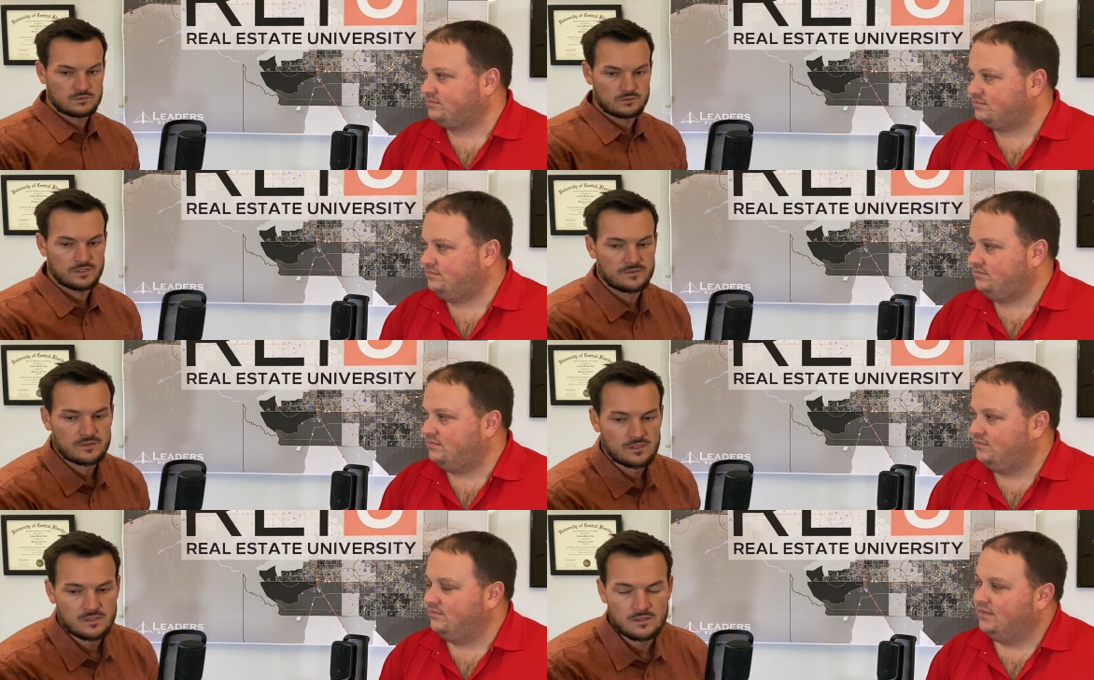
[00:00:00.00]
Speaker 1: Right.
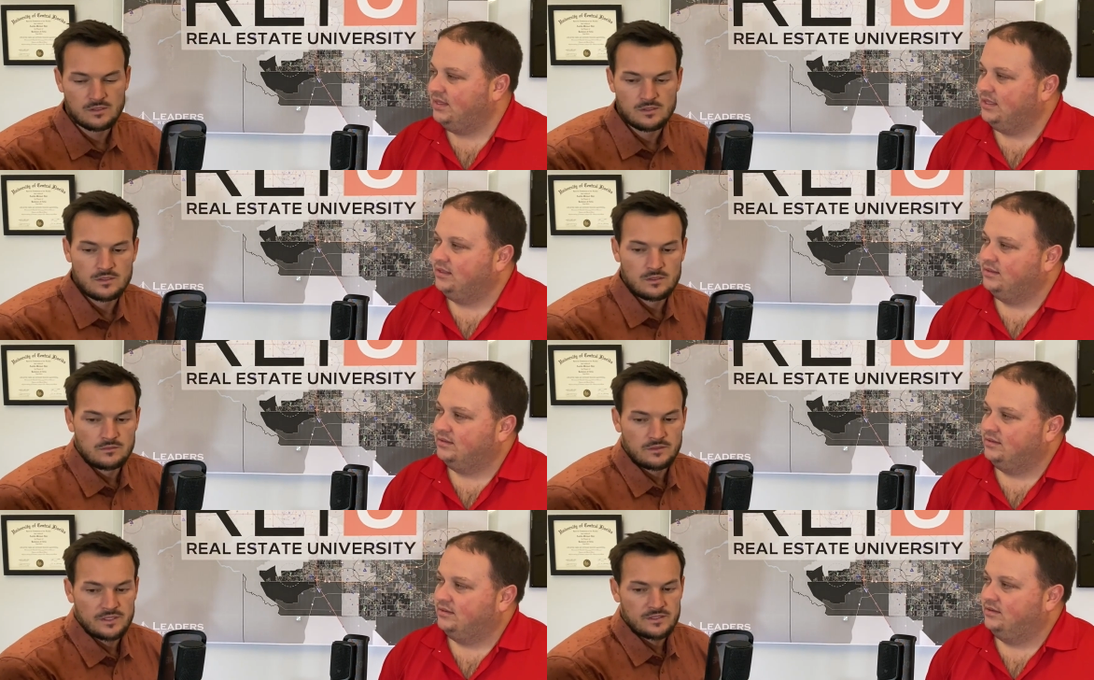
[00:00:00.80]

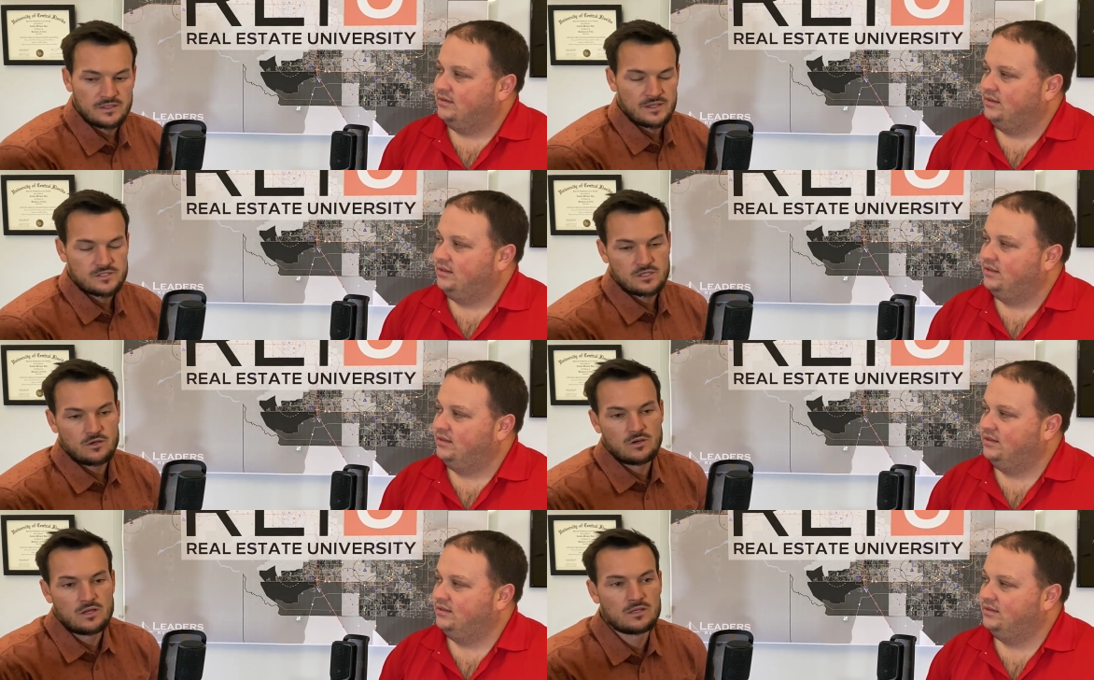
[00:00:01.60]
Right. Yeah.
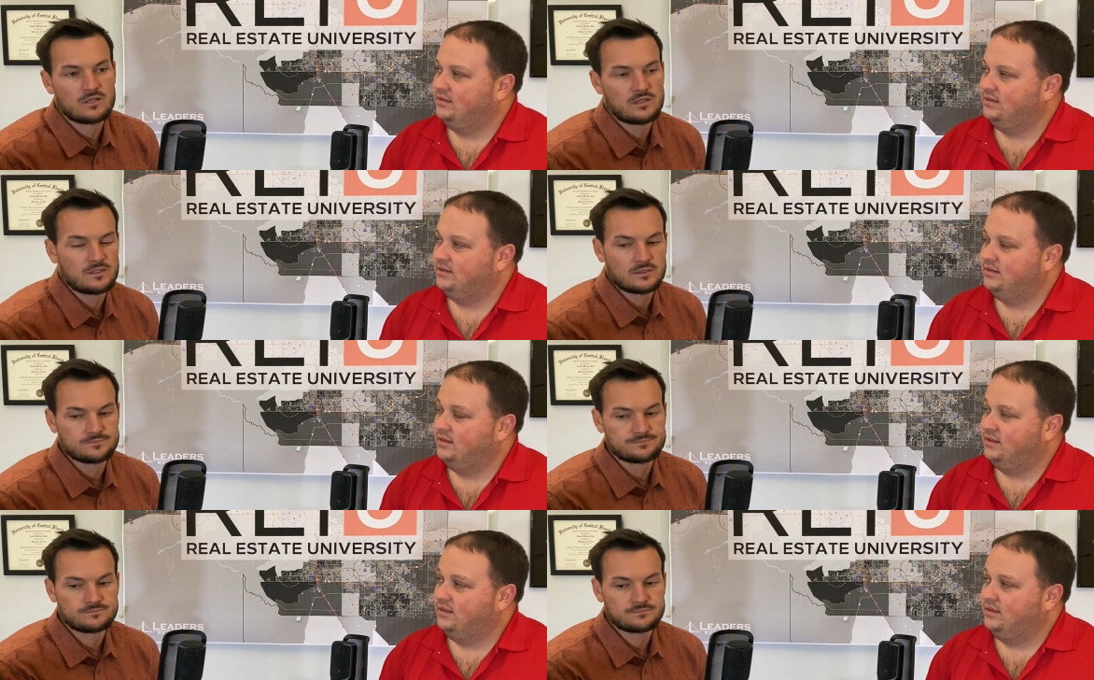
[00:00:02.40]
So,
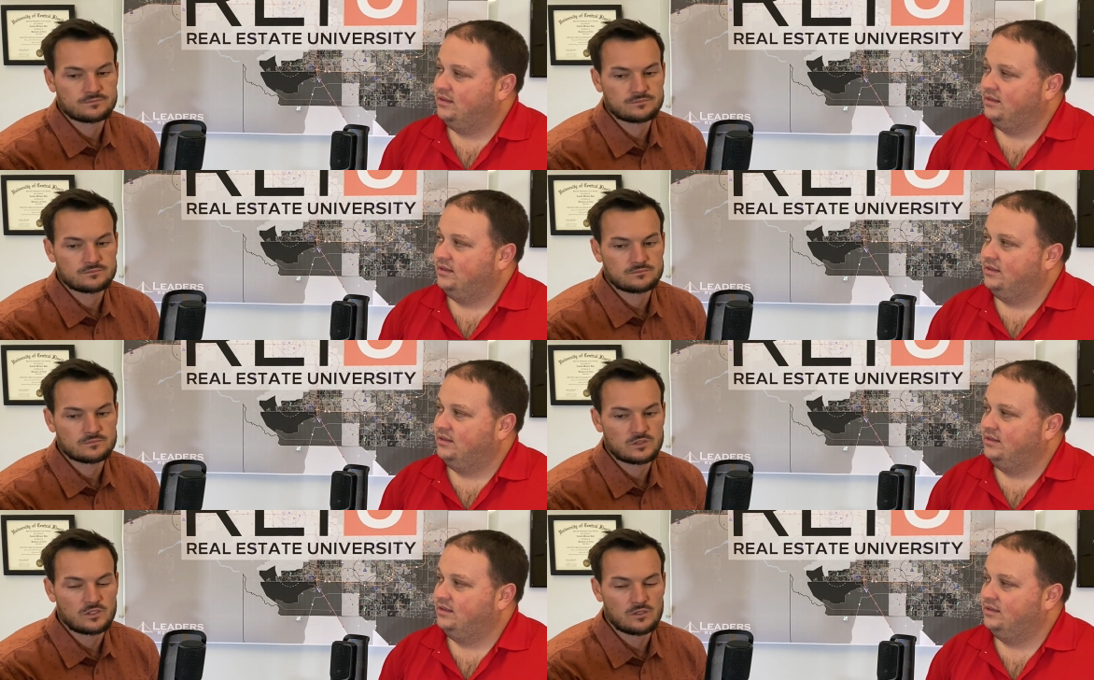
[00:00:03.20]
um,
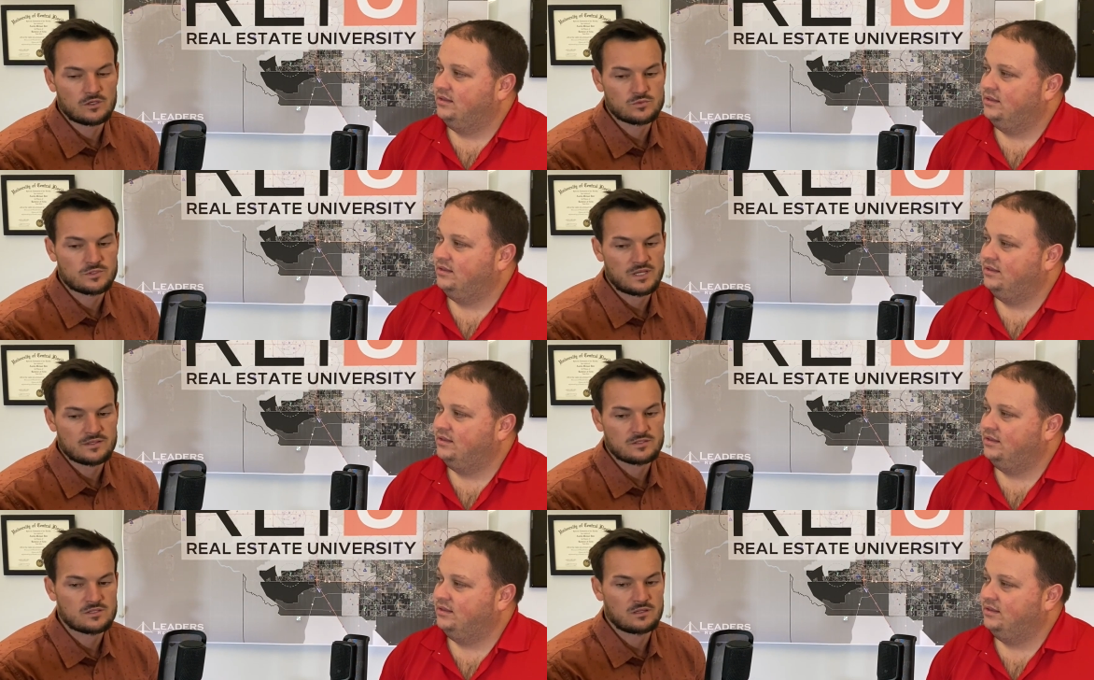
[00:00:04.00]
you know, because we're tying
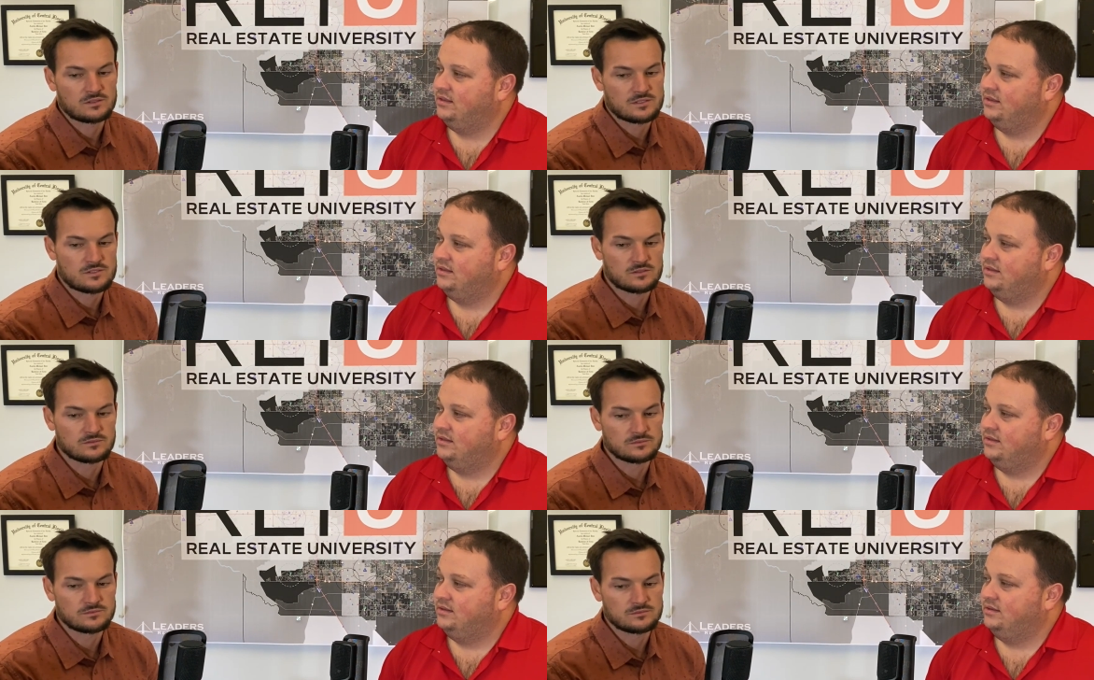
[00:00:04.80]
this all
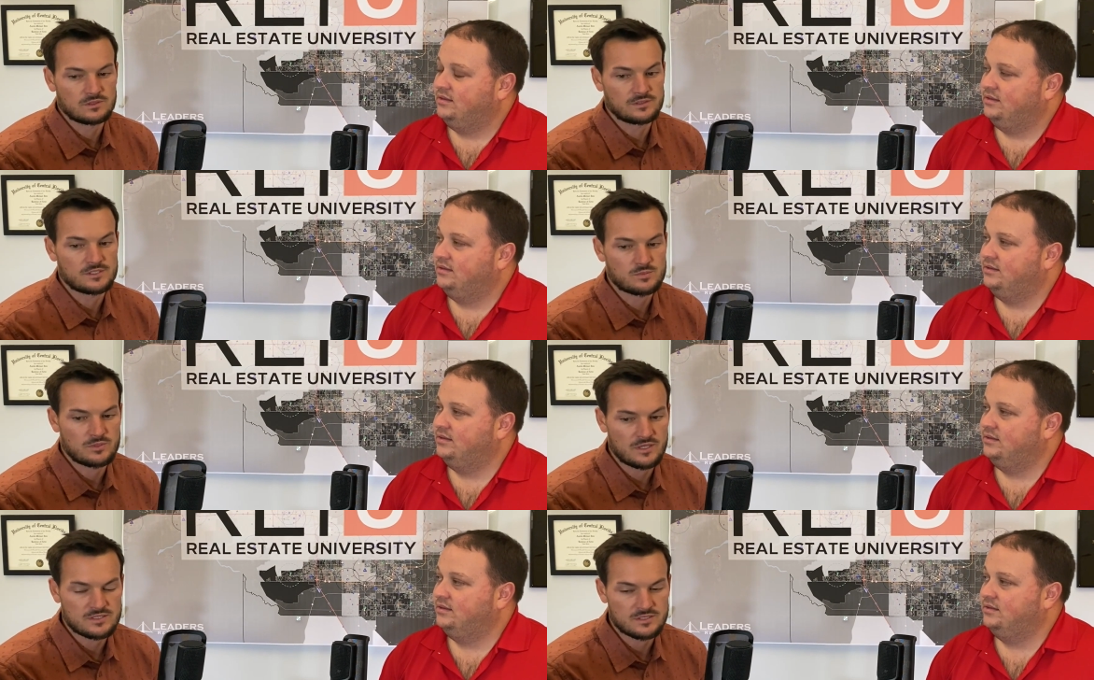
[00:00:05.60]
into the lease
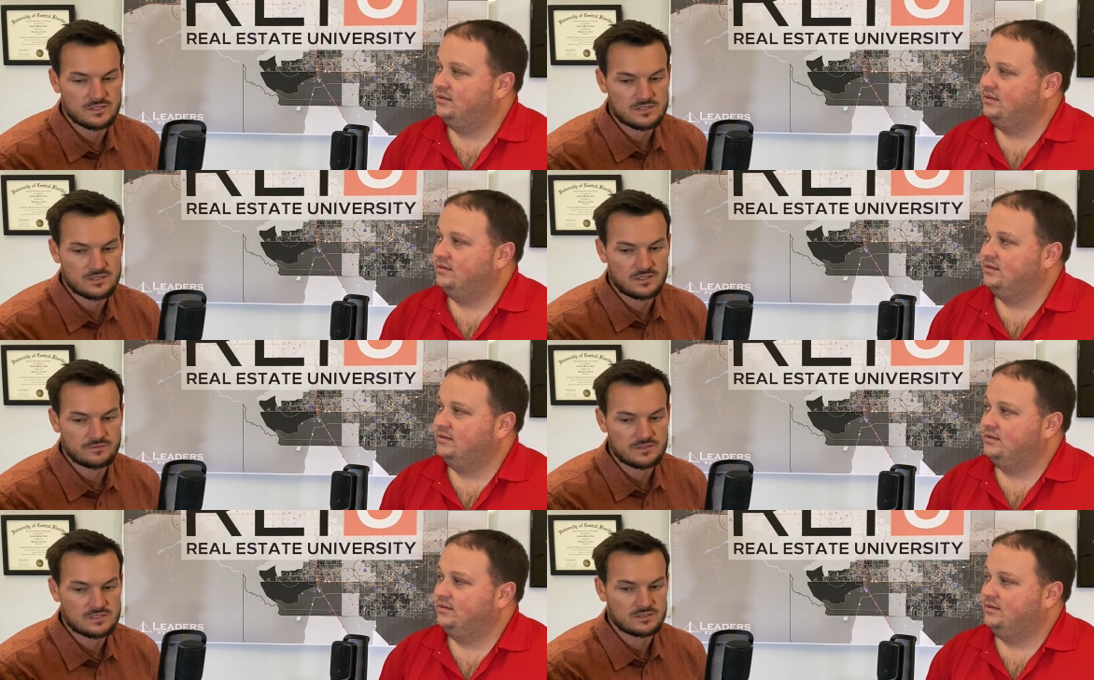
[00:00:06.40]
process, and
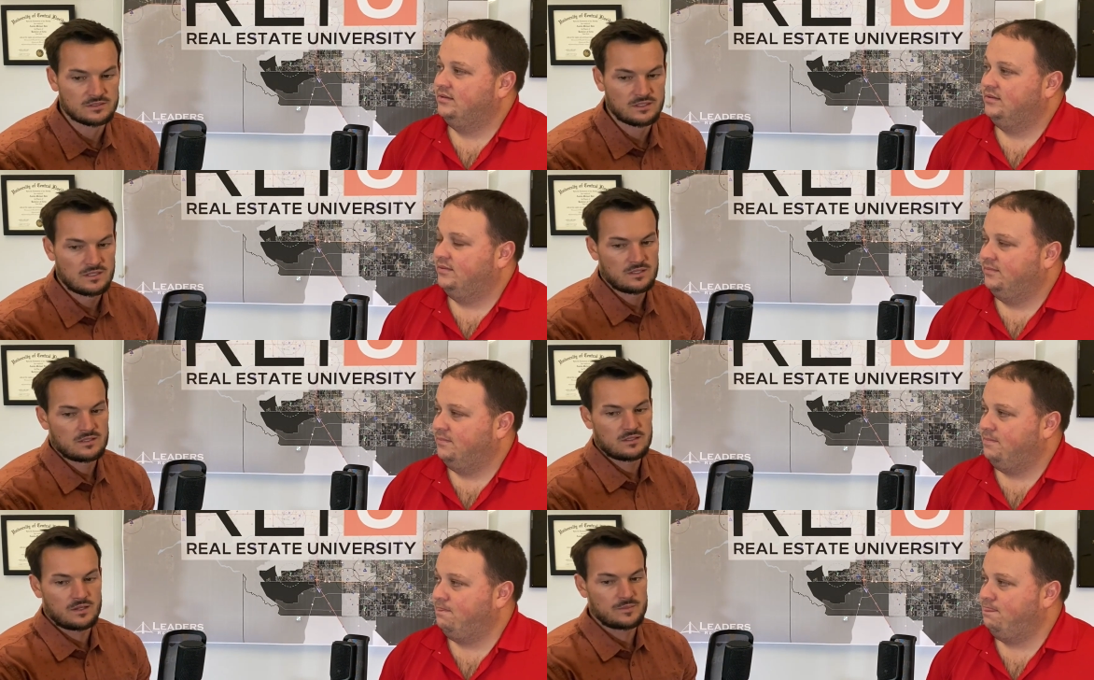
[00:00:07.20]
obviously,
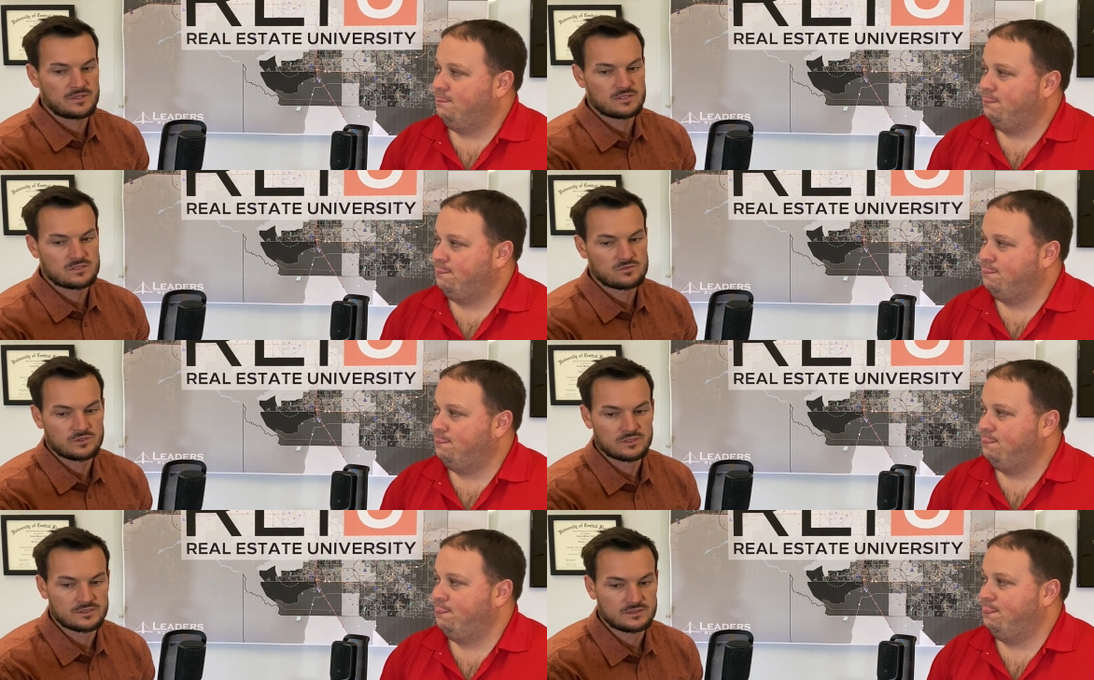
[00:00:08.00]
I mean, this is
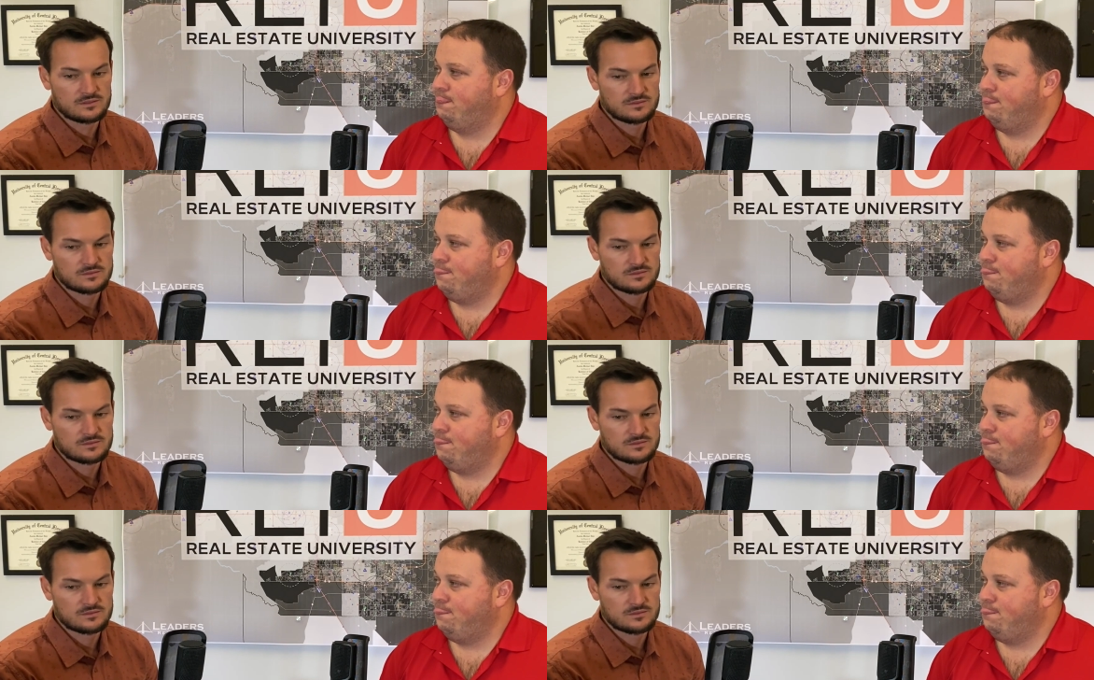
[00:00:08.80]
really